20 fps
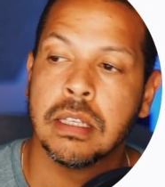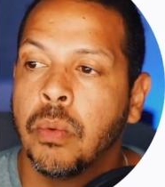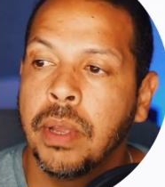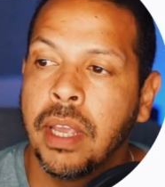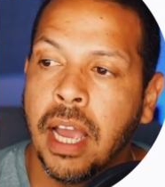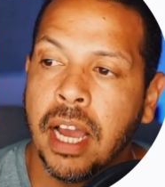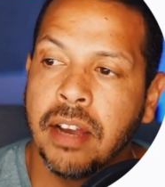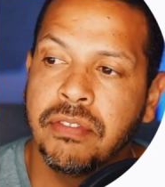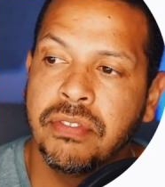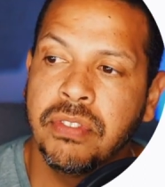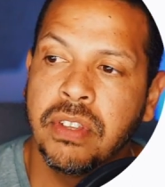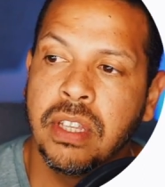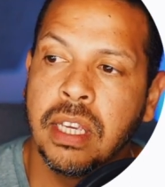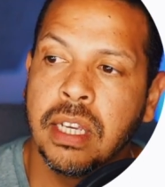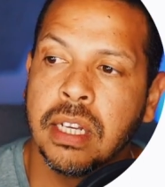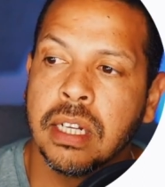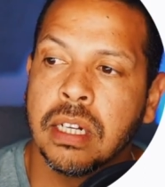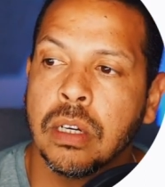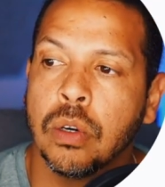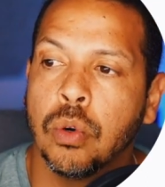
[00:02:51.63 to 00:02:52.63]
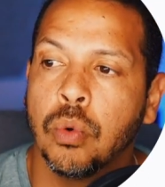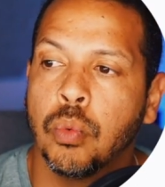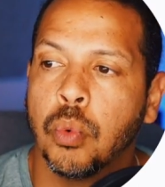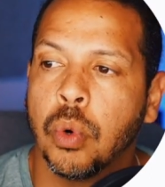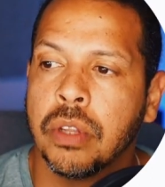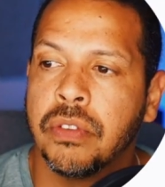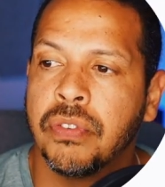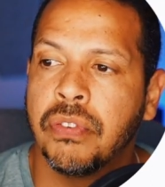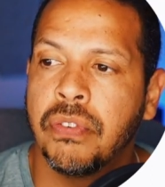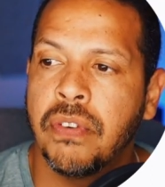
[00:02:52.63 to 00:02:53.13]
We have here
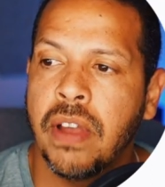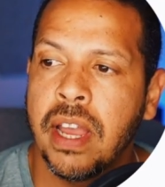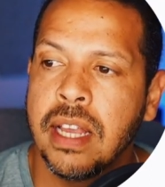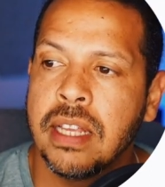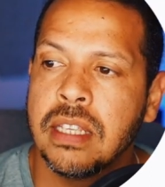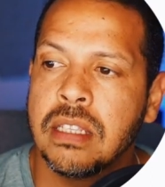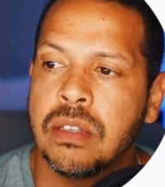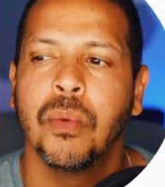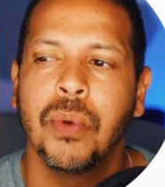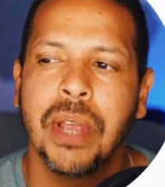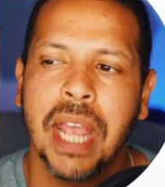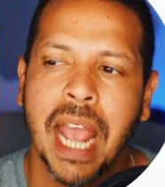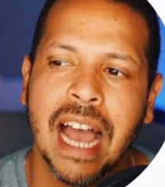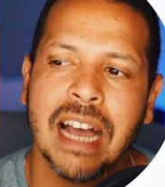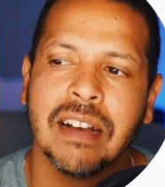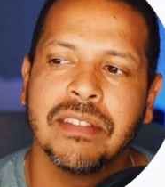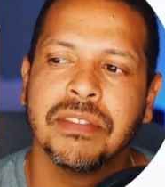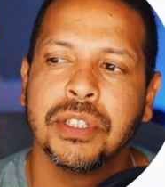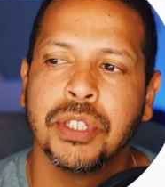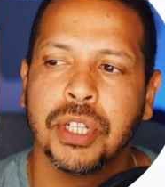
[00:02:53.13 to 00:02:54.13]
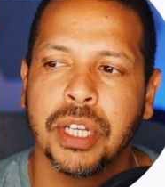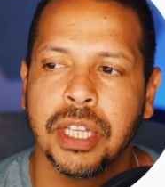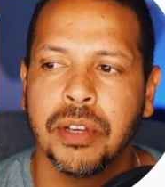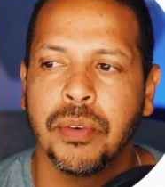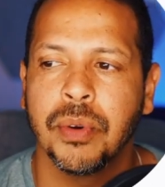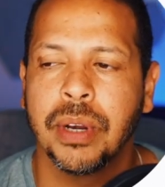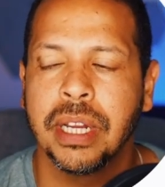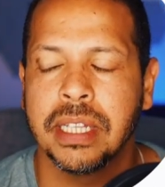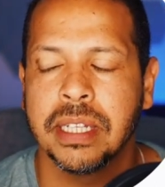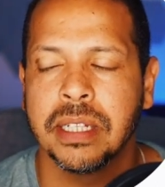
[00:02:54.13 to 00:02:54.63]
WordFans, we have
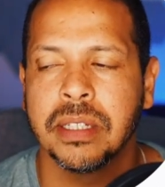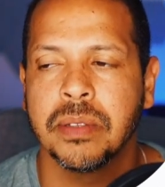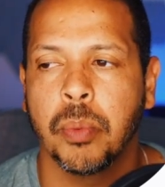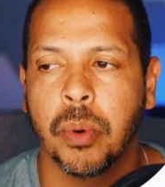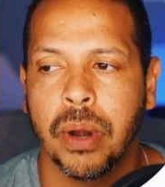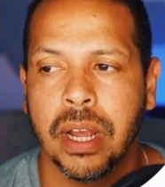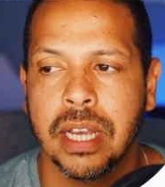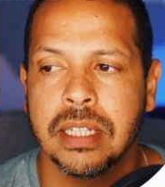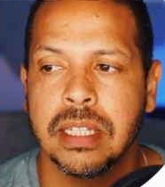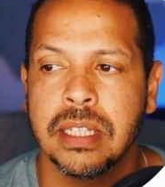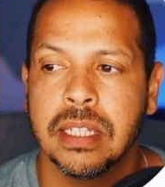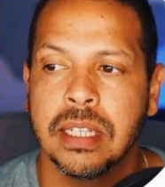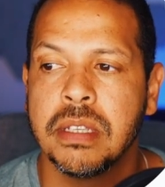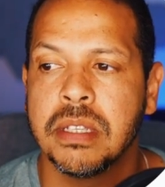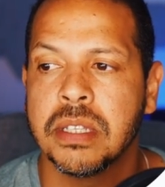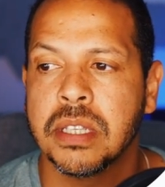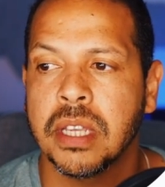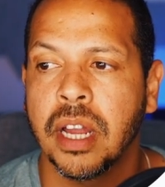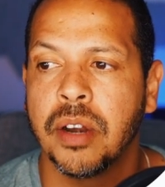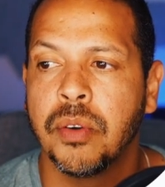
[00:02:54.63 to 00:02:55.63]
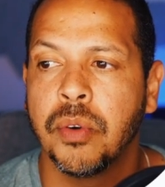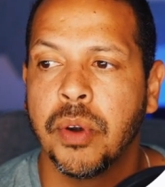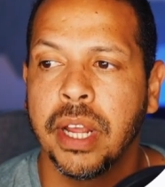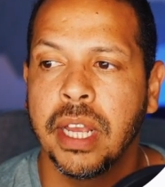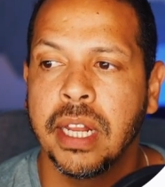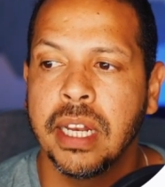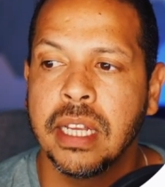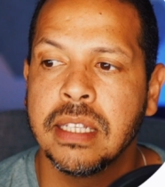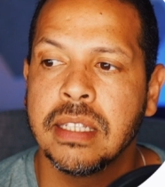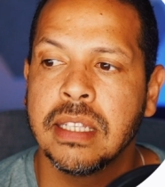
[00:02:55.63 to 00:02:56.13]
generated press, star
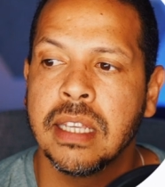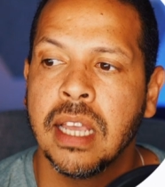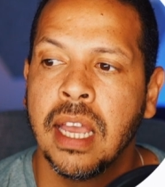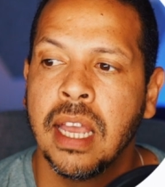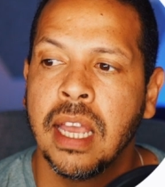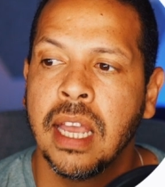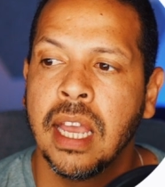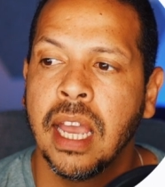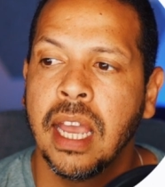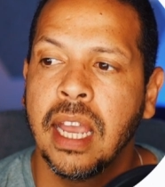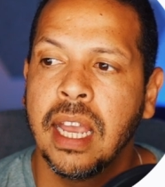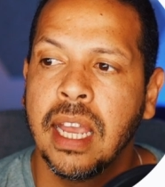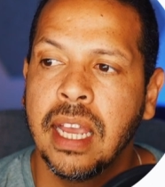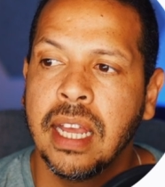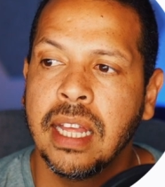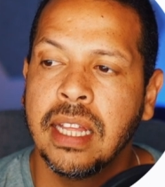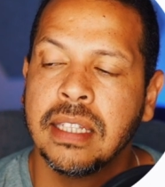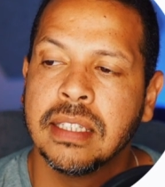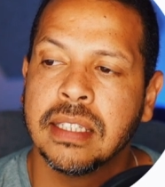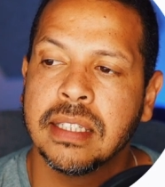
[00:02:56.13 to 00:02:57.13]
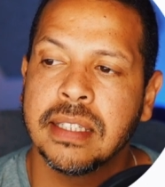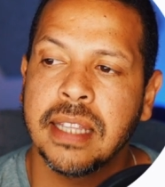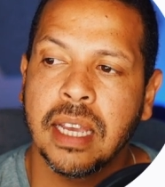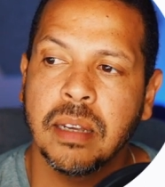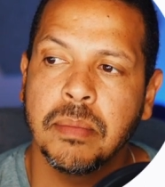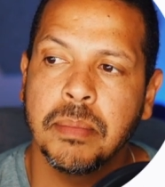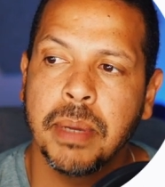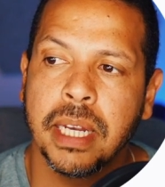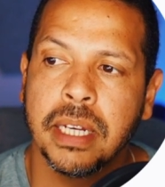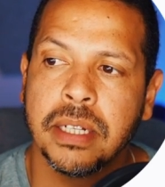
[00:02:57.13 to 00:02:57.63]
ratings, and tag
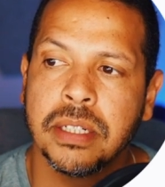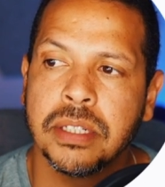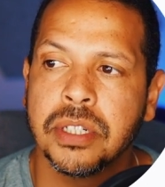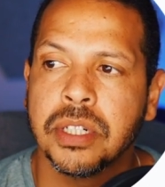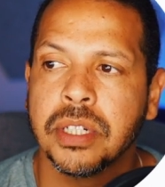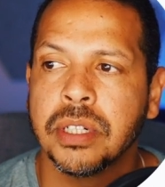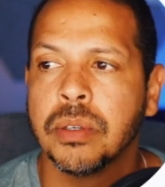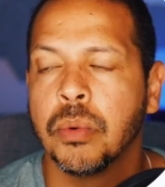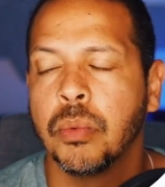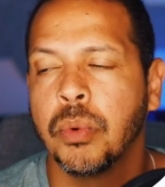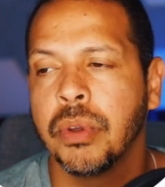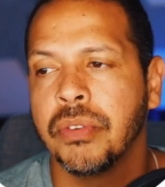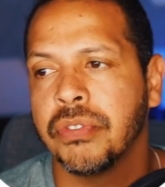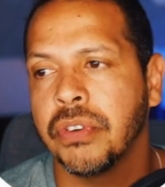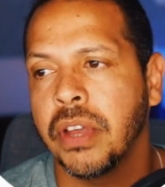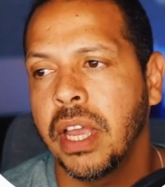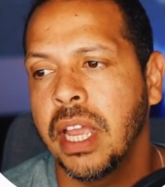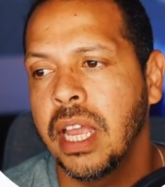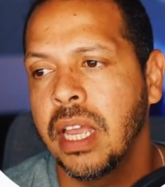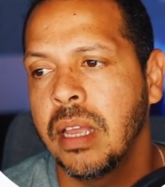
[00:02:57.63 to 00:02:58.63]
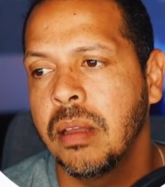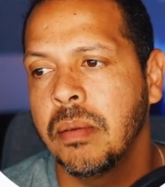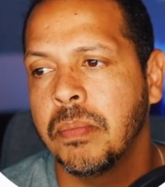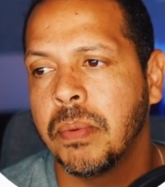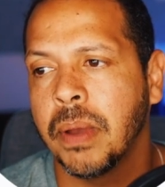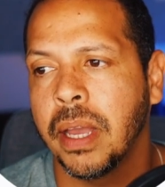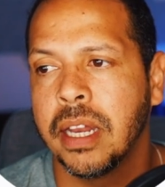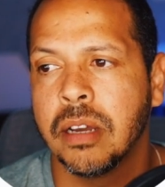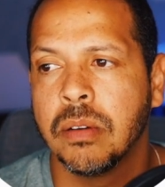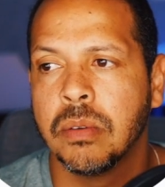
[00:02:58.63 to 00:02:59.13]
manager with AMP,
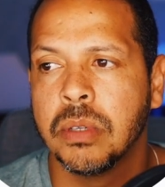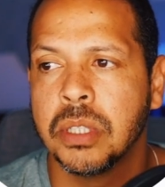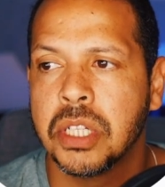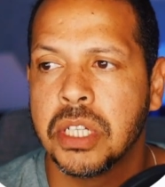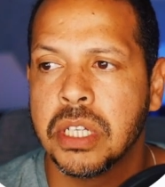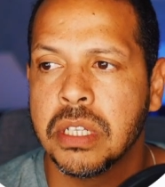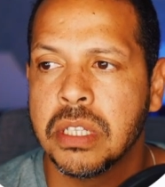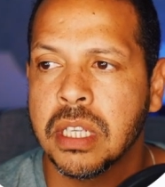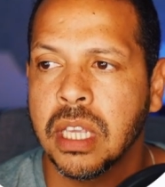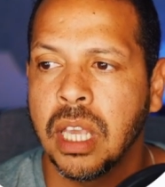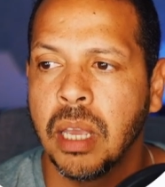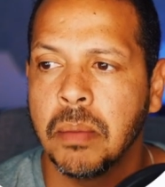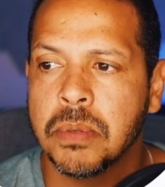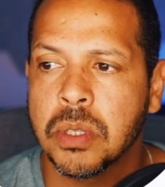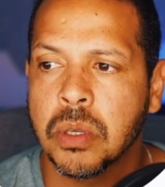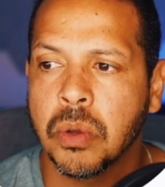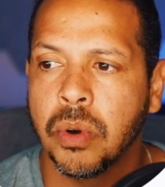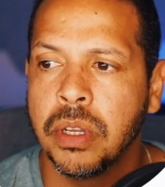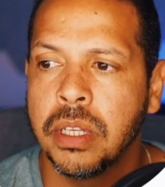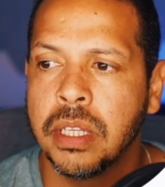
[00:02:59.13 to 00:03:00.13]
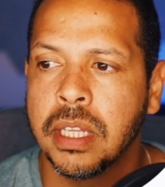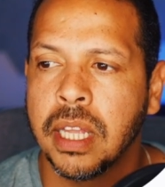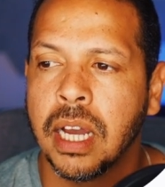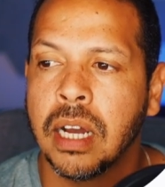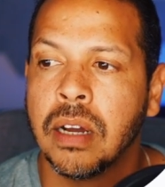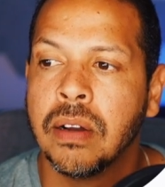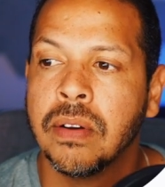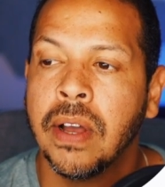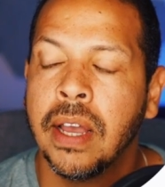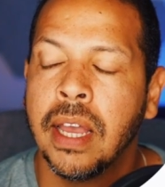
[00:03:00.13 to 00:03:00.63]
and I will just keep scrolling
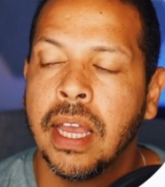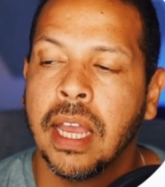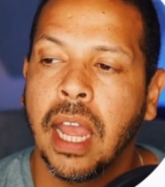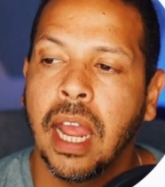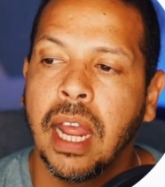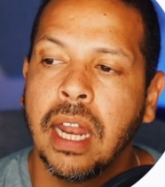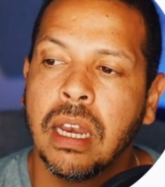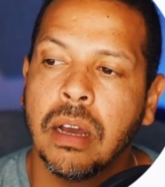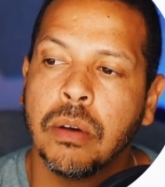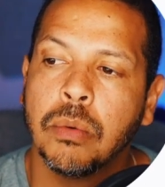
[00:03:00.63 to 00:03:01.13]
down and I